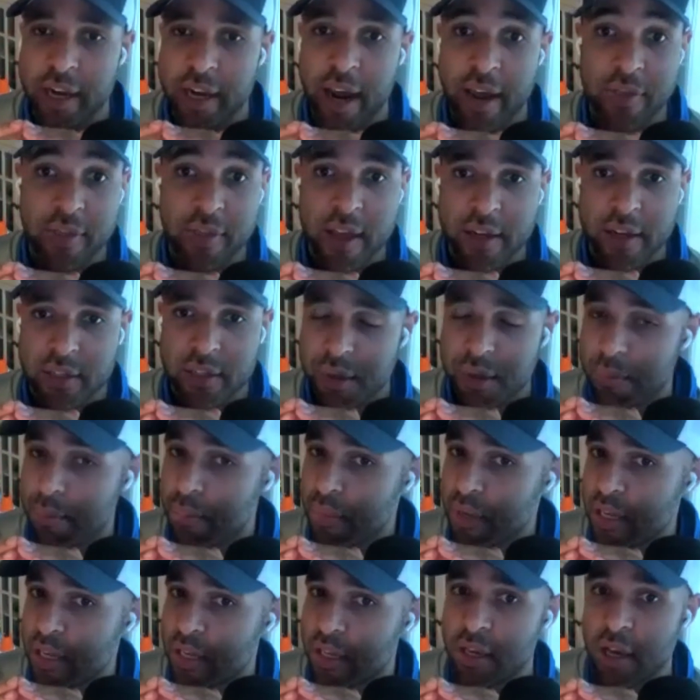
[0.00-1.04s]
And then to
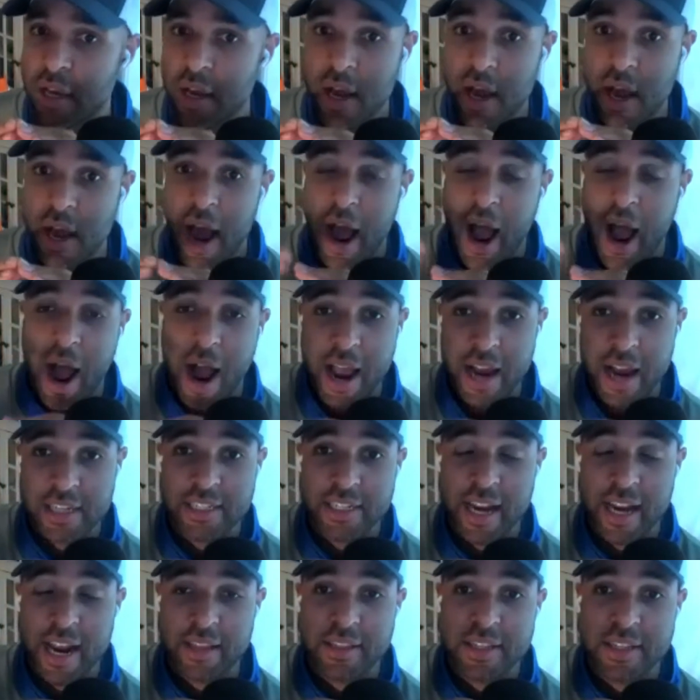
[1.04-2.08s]
me, I
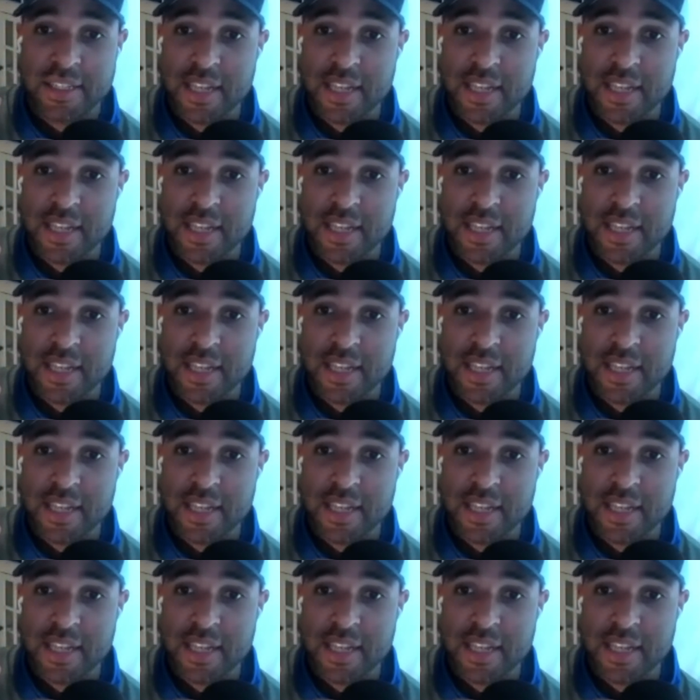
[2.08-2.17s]
actually had the